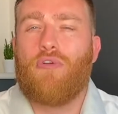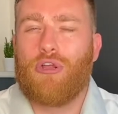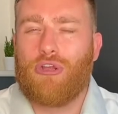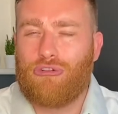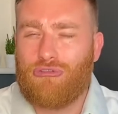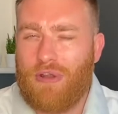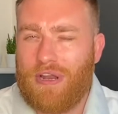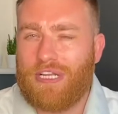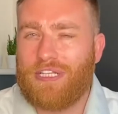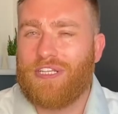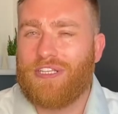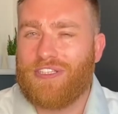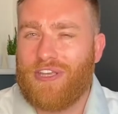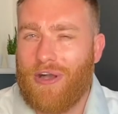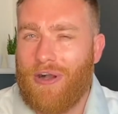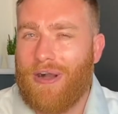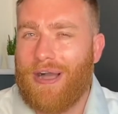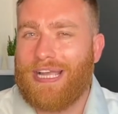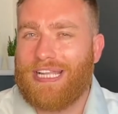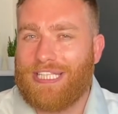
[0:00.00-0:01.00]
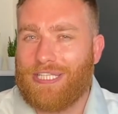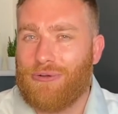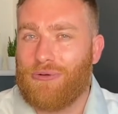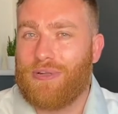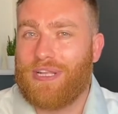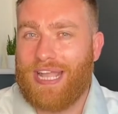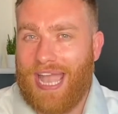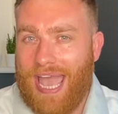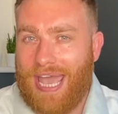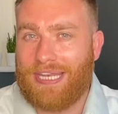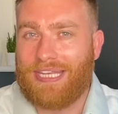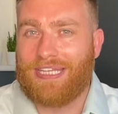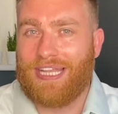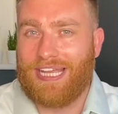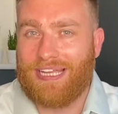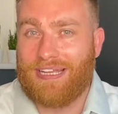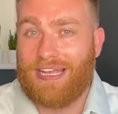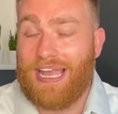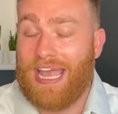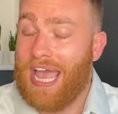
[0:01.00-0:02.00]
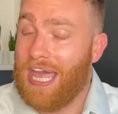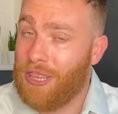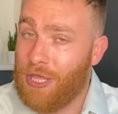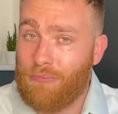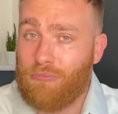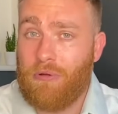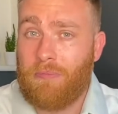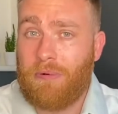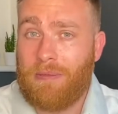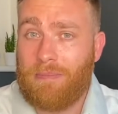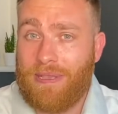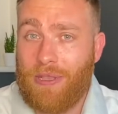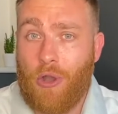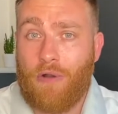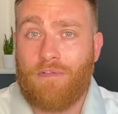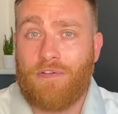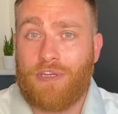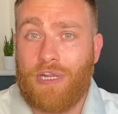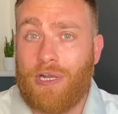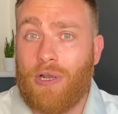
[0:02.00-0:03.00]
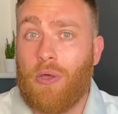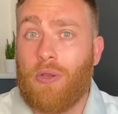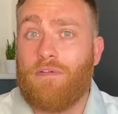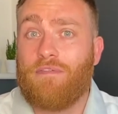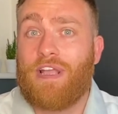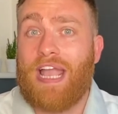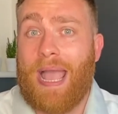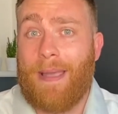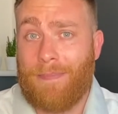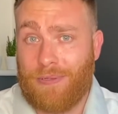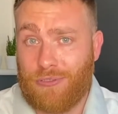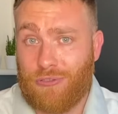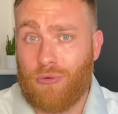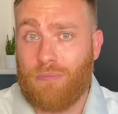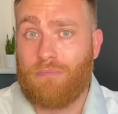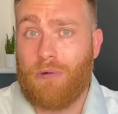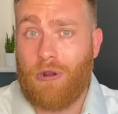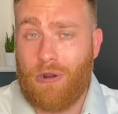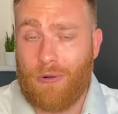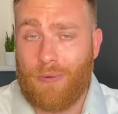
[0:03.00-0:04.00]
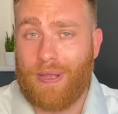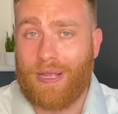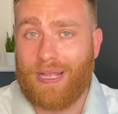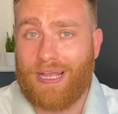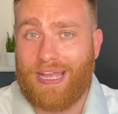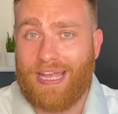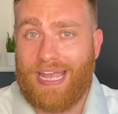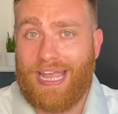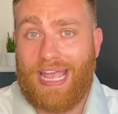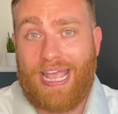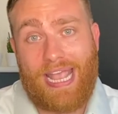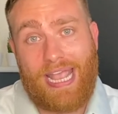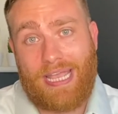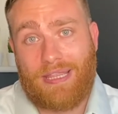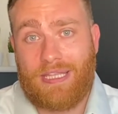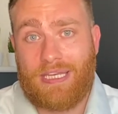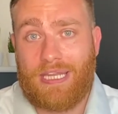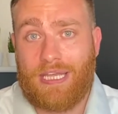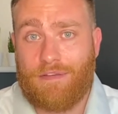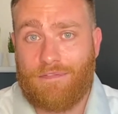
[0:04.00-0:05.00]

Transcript: a creditor's ideal candidate, and they'll probably be offered a lot of capital borrowing in the near